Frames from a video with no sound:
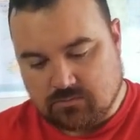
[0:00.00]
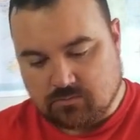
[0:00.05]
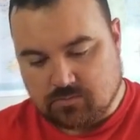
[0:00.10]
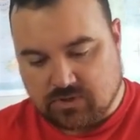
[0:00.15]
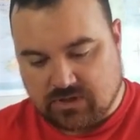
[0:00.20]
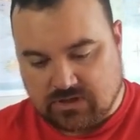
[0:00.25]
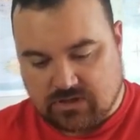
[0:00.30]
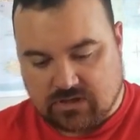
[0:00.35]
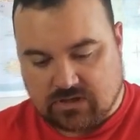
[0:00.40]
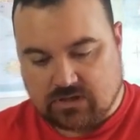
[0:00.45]

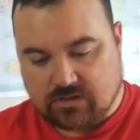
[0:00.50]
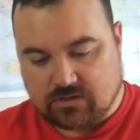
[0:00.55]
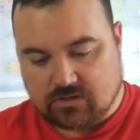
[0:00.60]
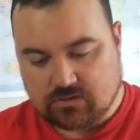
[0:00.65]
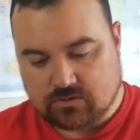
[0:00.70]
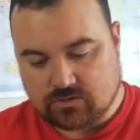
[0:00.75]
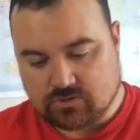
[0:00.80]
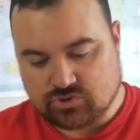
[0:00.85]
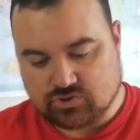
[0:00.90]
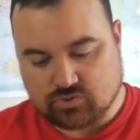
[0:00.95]
But
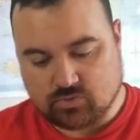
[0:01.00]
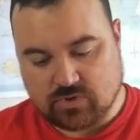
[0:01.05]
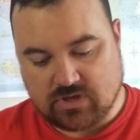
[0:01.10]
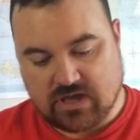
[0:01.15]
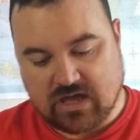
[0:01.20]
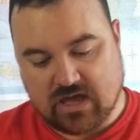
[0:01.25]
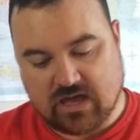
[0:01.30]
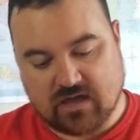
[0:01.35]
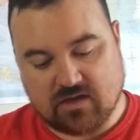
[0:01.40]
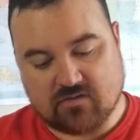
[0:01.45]
so
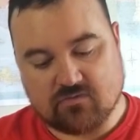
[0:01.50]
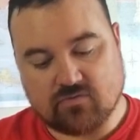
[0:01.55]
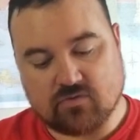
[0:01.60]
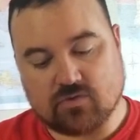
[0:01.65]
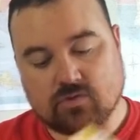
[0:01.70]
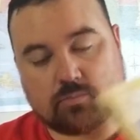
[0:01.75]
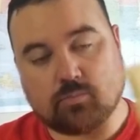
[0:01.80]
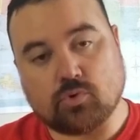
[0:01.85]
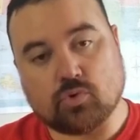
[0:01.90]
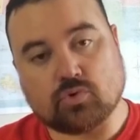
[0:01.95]
we
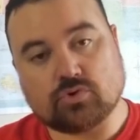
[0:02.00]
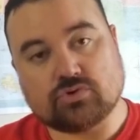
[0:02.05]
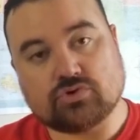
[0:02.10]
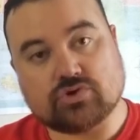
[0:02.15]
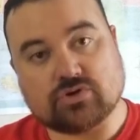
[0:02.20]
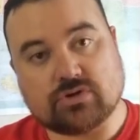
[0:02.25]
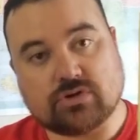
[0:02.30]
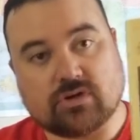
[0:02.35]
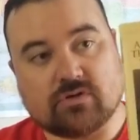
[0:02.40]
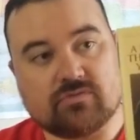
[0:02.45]
have The
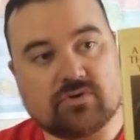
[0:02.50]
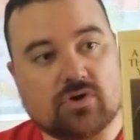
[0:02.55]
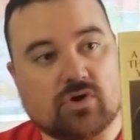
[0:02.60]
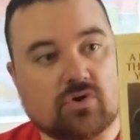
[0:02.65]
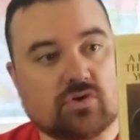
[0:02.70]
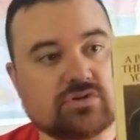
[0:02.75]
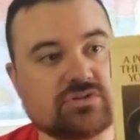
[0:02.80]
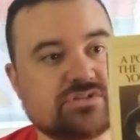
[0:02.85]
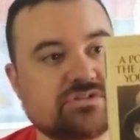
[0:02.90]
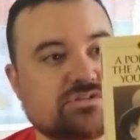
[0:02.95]
Portrait of an
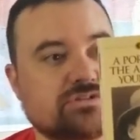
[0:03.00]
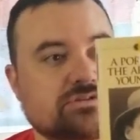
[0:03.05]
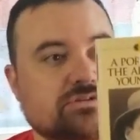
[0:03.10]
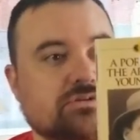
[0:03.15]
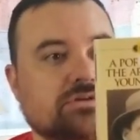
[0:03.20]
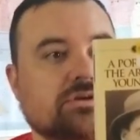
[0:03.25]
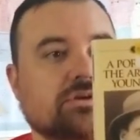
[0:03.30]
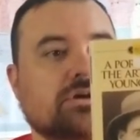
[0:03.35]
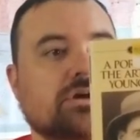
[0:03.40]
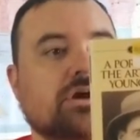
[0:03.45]
Artist,
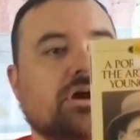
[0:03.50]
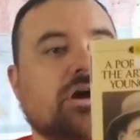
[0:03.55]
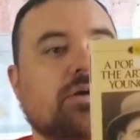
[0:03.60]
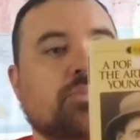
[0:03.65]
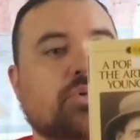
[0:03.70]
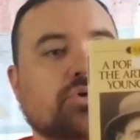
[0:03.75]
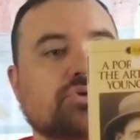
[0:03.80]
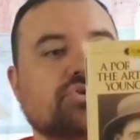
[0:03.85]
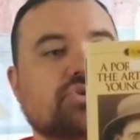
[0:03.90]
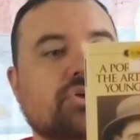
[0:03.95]
A
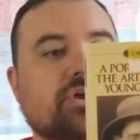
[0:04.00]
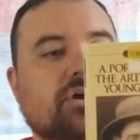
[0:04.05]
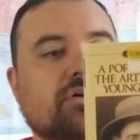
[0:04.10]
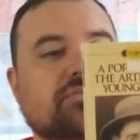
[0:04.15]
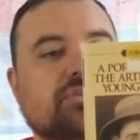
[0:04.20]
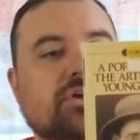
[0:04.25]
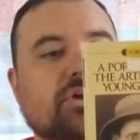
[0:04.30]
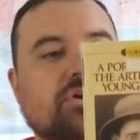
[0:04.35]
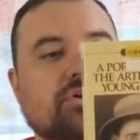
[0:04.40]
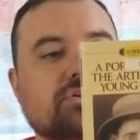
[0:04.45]
Portrait
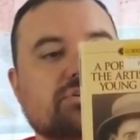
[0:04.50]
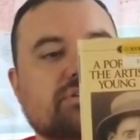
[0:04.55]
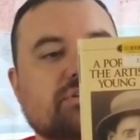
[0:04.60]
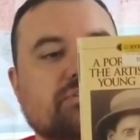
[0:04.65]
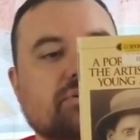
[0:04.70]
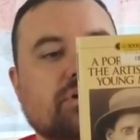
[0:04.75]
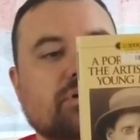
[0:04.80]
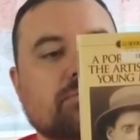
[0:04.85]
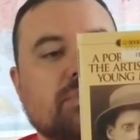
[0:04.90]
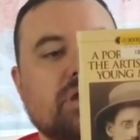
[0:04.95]
of the Artist of
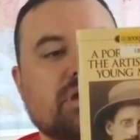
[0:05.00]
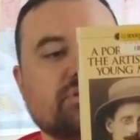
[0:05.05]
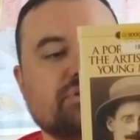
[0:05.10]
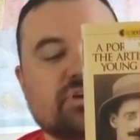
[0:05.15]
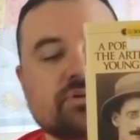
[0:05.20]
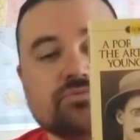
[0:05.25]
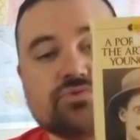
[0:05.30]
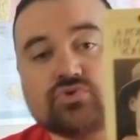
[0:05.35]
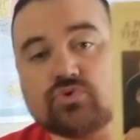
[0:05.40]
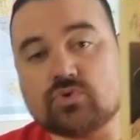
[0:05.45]
a Young Man,
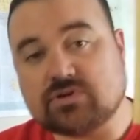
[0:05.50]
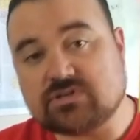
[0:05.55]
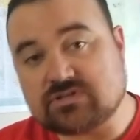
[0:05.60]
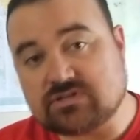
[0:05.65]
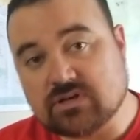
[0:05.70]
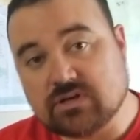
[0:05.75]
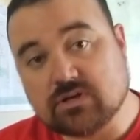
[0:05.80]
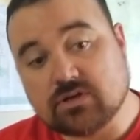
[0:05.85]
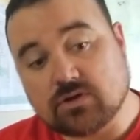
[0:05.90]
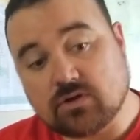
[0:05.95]
James Joyce.
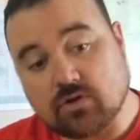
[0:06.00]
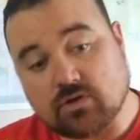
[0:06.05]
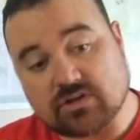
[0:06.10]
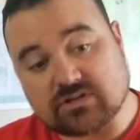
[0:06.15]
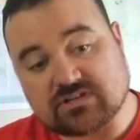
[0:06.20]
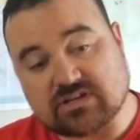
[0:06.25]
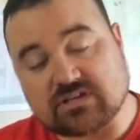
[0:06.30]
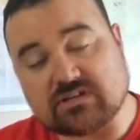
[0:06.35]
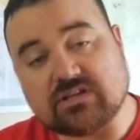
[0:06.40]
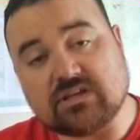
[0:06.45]

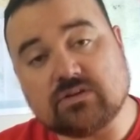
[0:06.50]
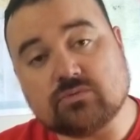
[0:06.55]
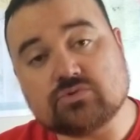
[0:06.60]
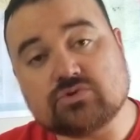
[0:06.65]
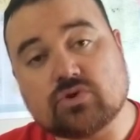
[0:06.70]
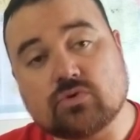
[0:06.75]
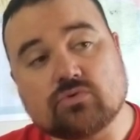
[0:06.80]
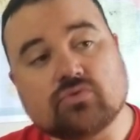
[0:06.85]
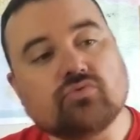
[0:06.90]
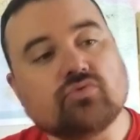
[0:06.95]
Codex Cantina was
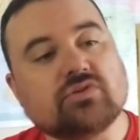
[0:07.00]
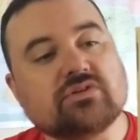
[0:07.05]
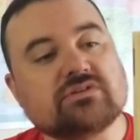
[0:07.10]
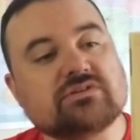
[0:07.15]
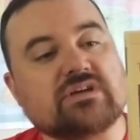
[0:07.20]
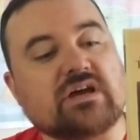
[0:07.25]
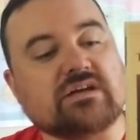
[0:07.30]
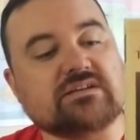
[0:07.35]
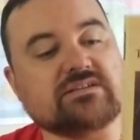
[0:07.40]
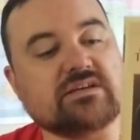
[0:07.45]
going through
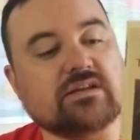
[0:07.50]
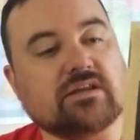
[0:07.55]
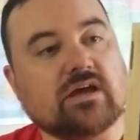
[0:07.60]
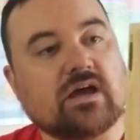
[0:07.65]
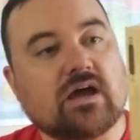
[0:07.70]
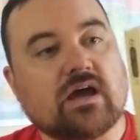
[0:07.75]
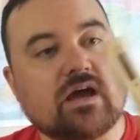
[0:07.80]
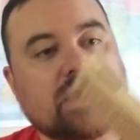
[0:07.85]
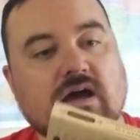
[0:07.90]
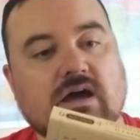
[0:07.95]
this. I said,
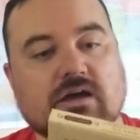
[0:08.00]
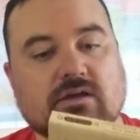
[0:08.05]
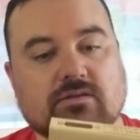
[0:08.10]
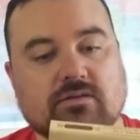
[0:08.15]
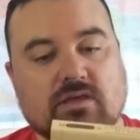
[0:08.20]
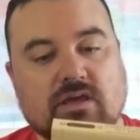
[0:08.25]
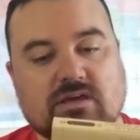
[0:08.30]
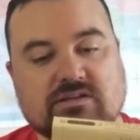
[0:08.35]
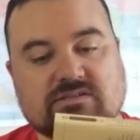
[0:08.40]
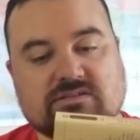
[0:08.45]
aha,
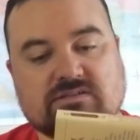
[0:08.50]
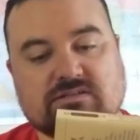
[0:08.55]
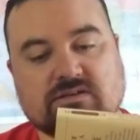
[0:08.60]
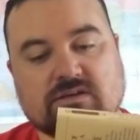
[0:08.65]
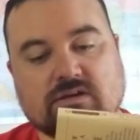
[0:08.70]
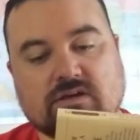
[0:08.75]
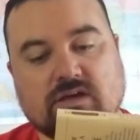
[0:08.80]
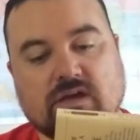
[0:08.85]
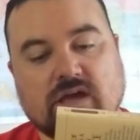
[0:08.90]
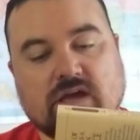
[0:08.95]
yes.
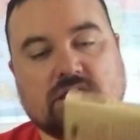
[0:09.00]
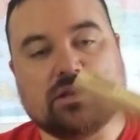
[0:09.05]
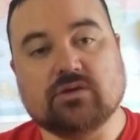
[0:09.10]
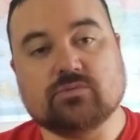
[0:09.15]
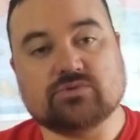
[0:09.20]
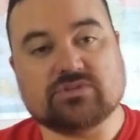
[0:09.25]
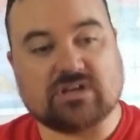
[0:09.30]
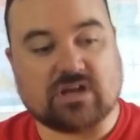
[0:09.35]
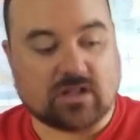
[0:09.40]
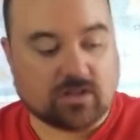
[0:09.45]
And it
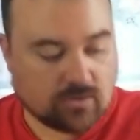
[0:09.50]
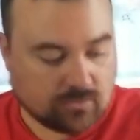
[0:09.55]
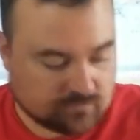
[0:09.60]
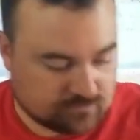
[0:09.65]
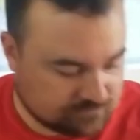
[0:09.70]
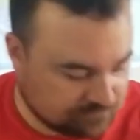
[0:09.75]
was $1.